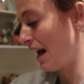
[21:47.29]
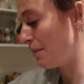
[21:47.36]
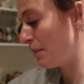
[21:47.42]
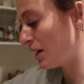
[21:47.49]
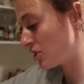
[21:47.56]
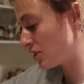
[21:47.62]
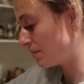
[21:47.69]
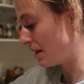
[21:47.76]
I'm
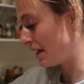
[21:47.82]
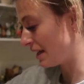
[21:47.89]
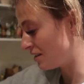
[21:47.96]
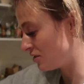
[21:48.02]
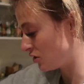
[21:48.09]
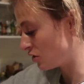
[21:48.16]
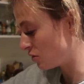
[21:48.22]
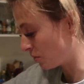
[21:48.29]
actually
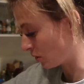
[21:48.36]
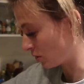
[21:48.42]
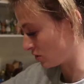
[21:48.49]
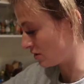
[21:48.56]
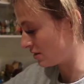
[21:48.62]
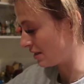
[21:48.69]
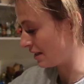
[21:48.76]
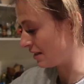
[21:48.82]
making two
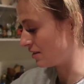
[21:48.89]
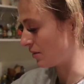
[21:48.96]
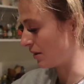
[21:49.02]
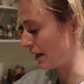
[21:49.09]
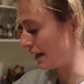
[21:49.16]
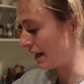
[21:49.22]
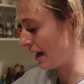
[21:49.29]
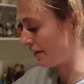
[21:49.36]
portions here so
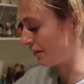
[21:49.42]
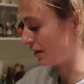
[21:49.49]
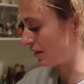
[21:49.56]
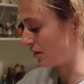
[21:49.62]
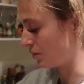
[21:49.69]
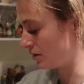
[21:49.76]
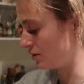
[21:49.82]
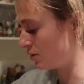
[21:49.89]
I can have
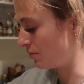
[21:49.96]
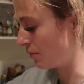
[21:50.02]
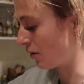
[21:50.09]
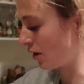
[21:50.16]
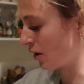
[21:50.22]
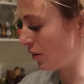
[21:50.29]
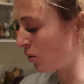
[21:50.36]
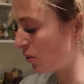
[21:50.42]
another one
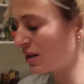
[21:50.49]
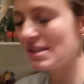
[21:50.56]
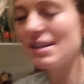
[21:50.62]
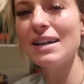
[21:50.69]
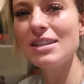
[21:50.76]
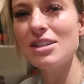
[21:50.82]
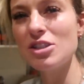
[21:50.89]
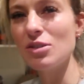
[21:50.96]
tomorrow. I always
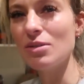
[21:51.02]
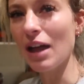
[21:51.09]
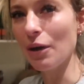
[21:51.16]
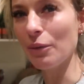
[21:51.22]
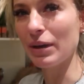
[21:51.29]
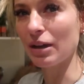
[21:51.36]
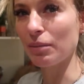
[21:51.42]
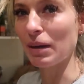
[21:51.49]
like to do
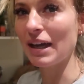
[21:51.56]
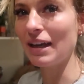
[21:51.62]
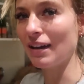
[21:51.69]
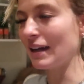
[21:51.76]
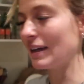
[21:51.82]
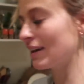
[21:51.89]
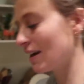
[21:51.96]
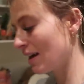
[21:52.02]
that when I make
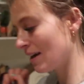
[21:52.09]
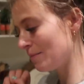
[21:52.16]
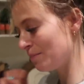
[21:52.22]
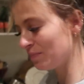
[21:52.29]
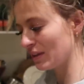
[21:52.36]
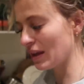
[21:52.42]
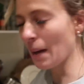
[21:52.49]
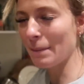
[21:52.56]
like
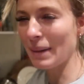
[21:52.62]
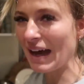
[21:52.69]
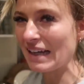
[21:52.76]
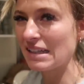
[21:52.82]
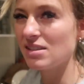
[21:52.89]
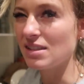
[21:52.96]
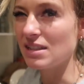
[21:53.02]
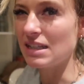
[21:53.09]
a
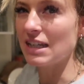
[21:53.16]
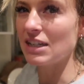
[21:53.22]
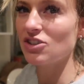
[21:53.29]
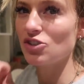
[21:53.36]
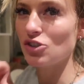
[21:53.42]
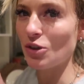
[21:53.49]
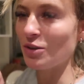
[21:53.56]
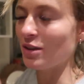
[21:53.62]
pasta
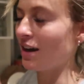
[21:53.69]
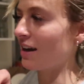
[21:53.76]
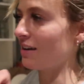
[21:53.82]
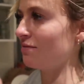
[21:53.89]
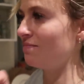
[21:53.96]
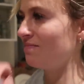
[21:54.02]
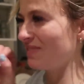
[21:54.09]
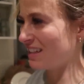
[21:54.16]
dish, so that
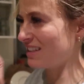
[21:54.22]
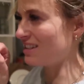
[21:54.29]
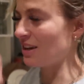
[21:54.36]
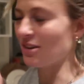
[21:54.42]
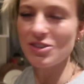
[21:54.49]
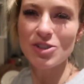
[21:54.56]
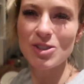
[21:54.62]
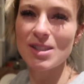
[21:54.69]
I don't
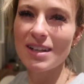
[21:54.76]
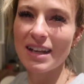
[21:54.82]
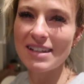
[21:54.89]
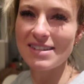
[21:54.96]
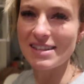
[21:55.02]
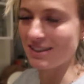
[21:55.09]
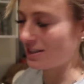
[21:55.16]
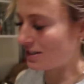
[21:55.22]
know, it's just a
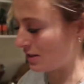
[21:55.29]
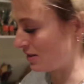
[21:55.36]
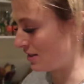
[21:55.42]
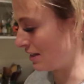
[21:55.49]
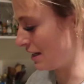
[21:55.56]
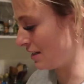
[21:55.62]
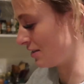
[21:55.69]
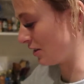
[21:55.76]
nice thing to do,
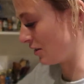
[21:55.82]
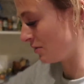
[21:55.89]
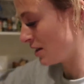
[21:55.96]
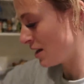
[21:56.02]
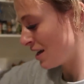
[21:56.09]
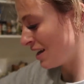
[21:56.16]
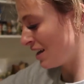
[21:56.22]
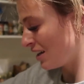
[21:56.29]
isn't it? So
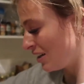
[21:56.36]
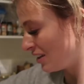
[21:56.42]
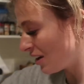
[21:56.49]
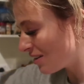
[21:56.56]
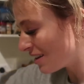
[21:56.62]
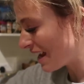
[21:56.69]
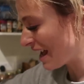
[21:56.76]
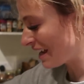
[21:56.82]
you
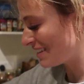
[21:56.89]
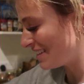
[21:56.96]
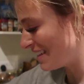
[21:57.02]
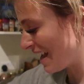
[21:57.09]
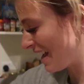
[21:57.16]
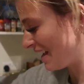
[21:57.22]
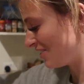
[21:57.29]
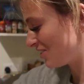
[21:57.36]
know, the next
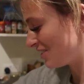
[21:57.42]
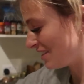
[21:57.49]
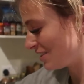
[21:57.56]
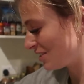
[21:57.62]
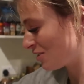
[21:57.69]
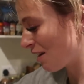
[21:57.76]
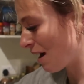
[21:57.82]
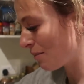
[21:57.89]
day you just
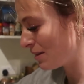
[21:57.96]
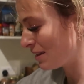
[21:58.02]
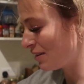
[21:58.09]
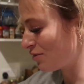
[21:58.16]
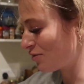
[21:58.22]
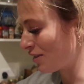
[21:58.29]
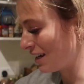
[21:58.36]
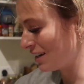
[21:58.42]
need to grab it in
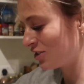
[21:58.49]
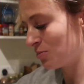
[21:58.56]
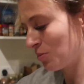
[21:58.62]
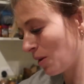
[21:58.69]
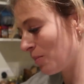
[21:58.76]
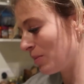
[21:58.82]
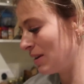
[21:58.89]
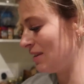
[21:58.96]
the fridge,
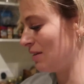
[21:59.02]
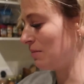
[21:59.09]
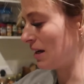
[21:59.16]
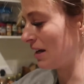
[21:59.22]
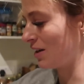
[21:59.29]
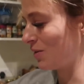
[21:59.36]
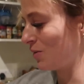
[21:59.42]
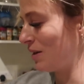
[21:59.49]
pop it in the
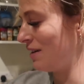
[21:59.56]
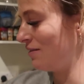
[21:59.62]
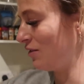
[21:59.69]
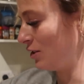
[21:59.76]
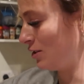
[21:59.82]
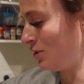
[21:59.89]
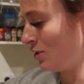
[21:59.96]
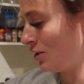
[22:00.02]

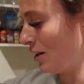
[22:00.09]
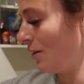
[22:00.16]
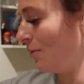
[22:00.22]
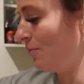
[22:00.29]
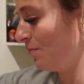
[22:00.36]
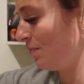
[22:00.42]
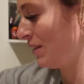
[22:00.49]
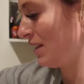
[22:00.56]
microwave, good to go.